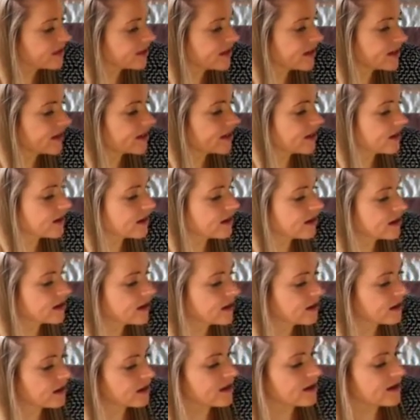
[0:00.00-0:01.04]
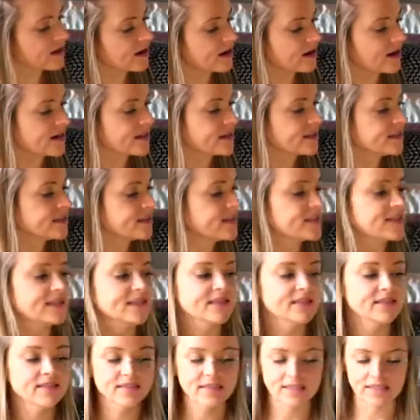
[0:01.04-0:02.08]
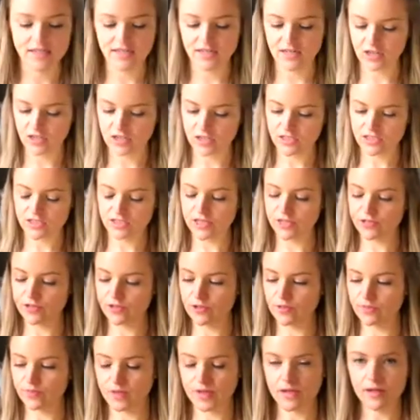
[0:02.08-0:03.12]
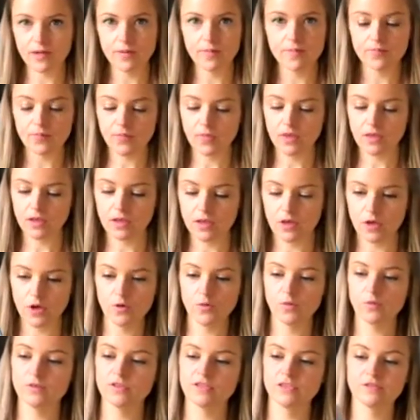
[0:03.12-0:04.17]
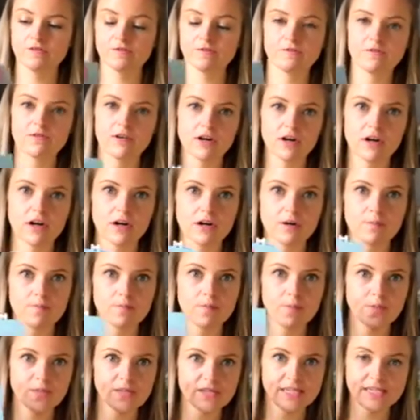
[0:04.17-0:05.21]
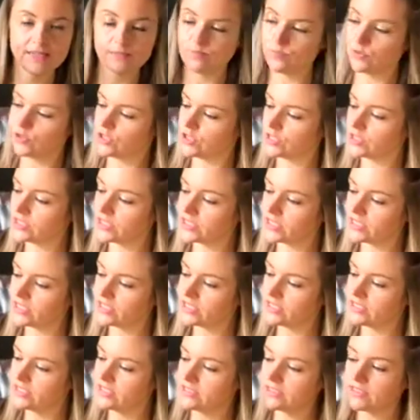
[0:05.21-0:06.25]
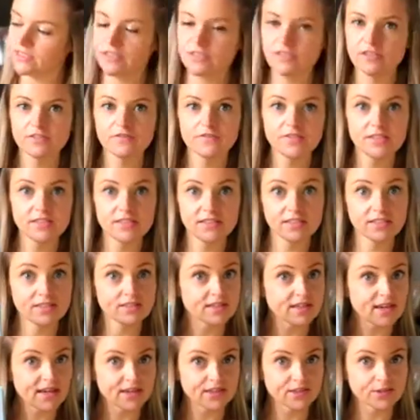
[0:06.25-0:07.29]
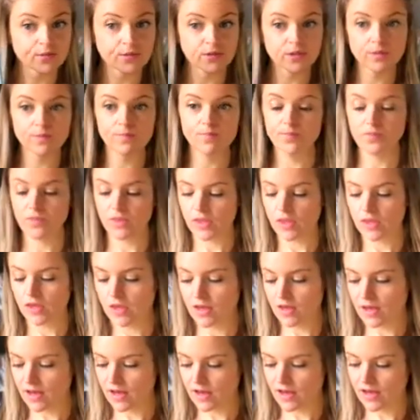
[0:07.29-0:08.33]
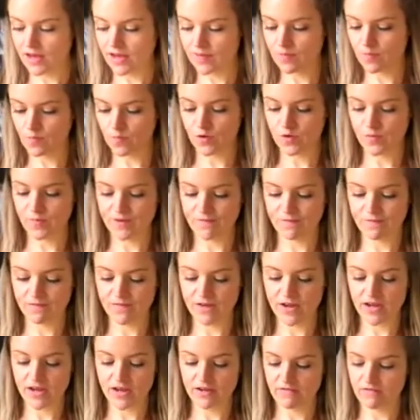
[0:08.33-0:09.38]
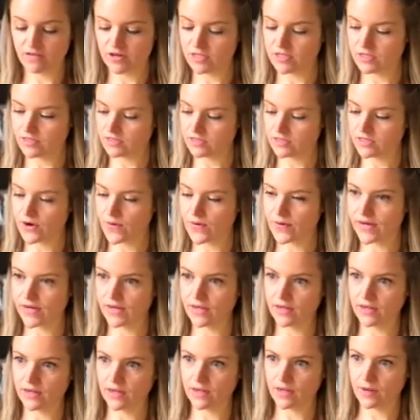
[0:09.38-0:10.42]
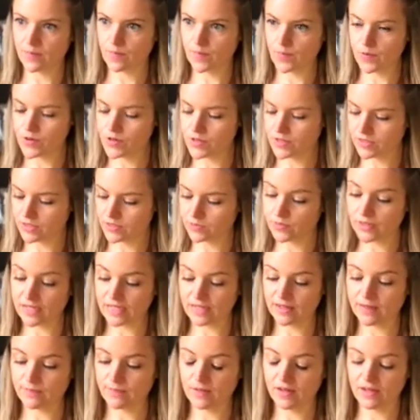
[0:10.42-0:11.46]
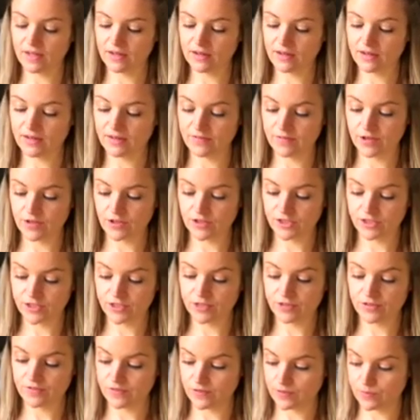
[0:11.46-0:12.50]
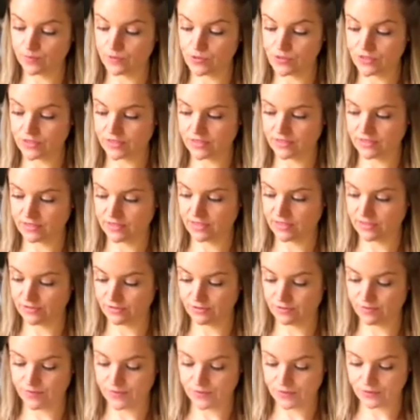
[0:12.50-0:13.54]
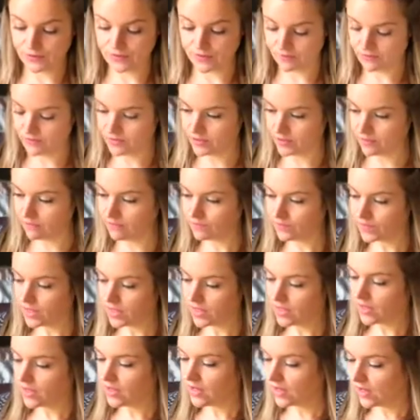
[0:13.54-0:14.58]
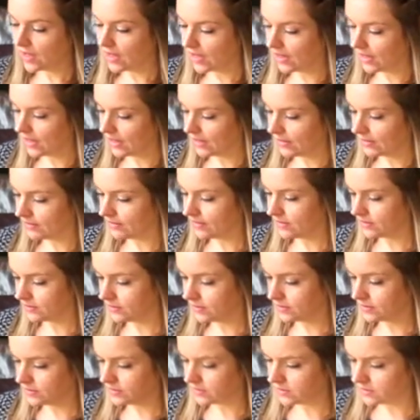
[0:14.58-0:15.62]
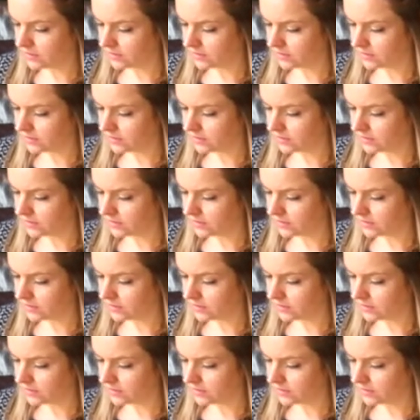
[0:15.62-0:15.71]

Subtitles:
thing I did in October was from this book, Gertie Sews Vintage Casual. One of my favourite sewing books. Well, I've got 2 of her books and I love both of them. And